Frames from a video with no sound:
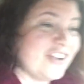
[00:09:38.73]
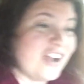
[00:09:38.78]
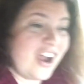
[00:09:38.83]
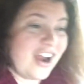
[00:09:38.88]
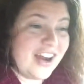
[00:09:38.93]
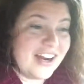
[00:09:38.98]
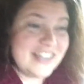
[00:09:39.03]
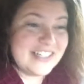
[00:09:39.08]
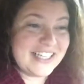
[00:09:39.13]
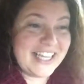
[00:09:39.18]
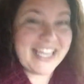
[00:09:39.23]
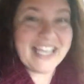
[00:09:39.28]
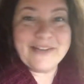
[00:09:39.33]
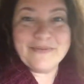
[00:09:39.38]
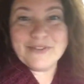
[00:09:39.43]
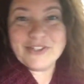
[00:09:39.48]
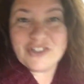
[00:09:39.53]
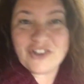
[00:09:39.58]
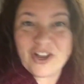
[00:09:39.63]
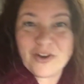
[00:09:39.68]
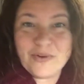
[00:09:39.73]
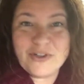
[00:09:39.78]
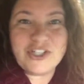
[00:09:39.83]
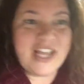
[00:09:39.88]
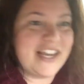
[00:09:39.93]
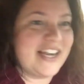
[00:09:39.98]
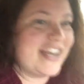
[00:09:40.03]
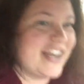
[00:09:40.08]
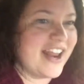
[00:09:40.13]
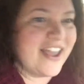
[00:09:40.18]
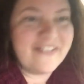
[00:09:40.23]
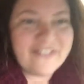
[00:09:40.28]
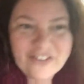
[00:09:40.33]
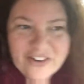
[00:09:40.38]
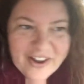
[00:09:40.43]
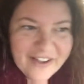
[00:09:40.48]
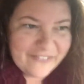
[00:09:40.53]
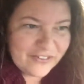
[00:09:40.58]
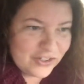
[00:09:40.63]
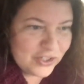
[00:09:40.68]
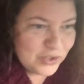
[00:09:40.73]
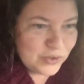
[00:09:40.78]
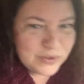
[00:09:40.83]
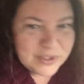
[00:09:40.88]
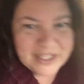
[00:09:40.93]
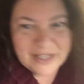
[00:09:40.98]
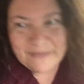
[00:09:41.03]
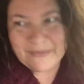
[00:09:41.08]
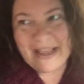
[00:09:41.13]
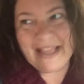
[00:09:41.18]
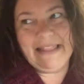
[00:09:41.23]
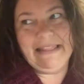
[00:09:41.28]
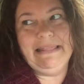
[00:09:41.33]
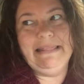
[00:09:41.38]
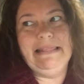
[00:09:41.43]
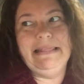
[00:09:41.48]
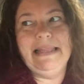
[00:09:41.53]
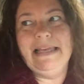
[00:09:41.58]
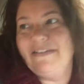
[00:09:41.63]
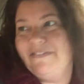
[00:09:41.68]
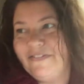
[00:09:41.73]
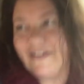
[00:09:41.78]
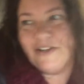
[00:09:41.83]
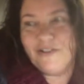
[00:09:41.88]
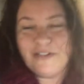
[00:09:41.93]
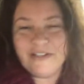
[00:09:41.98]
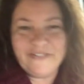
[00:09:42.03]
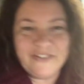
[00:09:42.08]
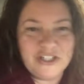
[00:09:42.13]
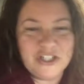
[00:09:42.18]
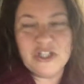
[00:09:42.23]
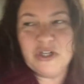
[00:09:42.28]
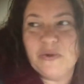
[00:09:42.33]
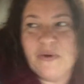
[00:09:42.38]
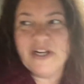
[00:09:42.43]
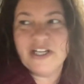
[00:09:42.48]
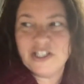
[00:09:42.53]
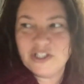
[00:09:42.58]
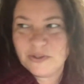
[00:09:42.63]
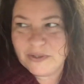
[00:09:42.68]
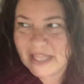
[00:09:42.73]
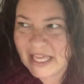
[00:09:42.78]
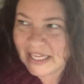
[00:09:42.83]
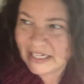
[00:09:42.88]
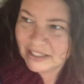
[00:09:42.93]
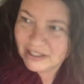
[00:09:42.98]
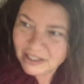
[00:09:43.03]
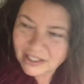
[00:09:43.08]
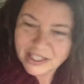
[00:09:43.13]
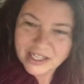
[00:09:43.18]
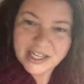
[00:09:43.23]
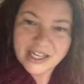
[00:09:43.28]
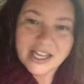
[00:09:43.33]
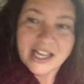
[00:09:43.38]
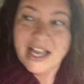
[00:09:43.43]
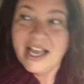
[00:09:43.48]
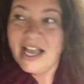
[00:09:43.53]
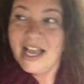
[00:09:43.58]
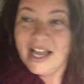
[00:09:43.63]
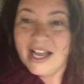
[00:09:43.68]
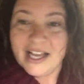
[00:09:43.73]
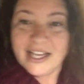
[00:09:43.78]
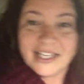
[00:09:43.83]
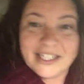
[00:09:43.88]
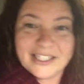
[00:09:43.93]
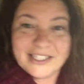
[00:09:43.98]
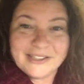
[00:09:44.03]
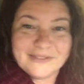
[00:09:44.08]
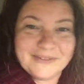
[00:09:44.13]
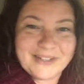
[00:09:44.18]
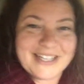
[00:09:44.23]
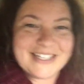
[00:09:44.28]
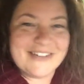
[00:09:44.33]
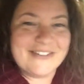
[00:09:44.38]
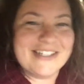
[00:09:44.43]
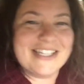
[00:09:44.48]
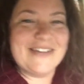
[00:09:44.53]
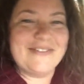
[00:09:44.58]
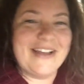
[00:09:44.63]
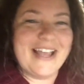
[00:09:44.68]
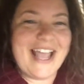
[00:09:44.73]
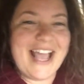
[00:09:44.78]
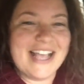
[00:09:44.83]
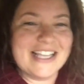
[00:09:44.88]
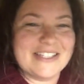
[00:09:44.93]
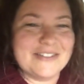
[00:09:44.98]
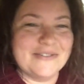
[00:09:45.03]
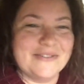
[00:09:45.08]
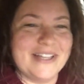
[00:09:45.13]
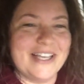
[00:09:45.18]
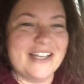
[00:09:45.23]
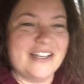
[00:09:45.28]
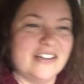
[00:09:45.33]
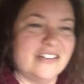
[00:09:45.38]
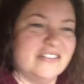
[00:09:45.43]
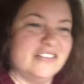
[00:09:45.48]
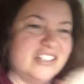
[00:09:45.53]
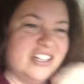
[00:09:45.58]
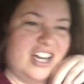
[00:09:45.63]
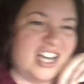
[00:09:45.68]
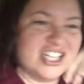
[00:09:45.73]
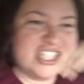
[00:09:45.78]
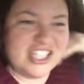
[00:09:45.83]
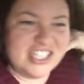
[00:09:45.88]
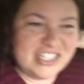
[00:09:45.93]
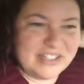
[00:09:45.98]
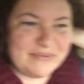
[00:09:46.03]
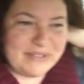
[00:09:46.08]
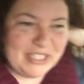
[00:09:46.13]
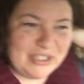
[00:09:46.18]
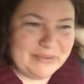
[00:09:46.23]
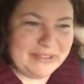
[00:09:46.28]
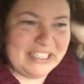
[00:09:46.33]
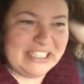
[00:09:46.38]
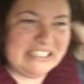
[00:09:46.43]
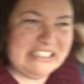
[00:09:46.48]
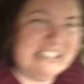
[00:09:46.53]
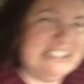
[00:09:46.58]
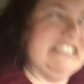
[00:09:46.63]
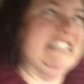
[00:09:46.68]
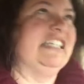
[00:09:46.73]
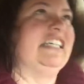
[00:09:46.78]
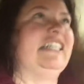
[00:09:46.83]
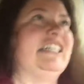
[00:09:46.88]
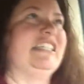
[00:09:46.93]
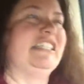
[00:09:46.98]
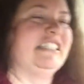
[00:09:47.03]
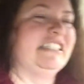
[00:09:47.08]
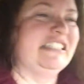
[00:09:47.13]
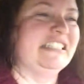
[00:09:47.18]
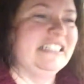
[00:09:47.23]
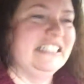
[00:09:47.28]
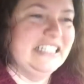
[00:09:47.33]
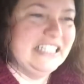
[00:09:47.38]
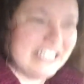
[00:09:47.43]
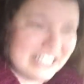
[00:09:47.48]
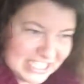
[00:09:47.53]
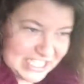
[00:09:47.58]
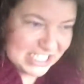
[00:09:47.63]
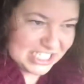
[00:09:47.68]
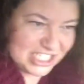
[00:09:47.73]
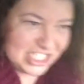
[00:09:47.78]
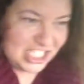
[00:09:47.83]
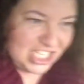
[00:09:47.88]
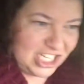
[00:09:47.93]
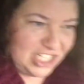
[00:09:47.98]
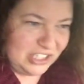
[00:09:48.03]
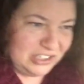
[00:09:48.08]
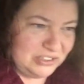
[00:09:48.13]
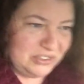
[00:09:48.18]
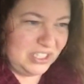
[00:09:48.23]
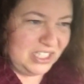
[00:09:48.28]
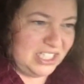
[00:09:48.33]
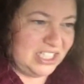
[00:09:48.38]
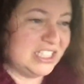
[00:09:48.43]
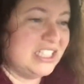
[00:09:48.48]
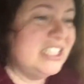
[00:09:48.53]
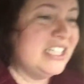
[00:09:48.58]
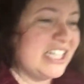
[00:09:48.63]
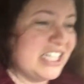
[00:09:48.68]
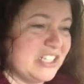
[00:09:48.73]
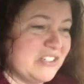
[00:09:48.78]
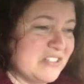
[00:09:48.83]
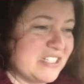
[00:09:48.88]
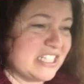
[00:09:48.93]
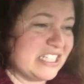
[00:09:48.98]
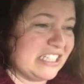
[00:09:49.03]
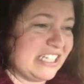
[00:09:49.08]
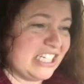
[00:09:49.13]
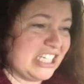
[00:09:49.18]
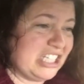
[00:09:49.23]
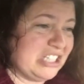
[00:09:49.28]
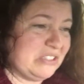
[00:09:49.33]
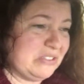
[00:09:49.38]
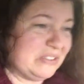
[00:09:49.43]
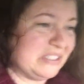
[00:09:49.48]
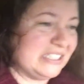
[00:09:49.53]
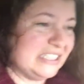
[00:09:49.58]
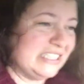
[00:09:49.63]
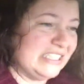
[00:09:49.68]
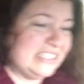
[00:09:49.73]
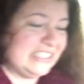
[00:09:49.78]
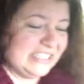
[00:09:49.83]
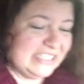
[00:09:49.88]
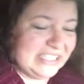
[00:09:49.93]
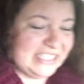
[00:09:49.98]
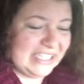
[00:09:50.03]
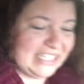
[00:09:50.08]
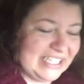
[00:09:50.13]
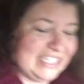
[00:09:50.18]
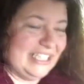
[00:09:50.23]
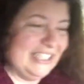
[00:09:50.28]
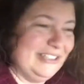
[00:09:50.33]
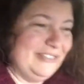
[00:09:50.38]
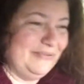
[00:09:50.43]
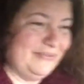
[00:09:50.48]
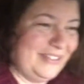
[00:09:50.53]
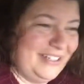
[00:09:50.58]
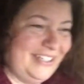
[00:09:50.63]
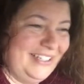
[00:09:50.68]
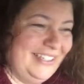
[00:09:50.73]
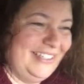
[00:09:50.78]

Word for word: card to Amazon, which i never ever used in my life. I don't even know how to do that. Um, because every time I ask them, I'm like, oh gosh, there's the mailman. Ugh. So I used to like you. Um,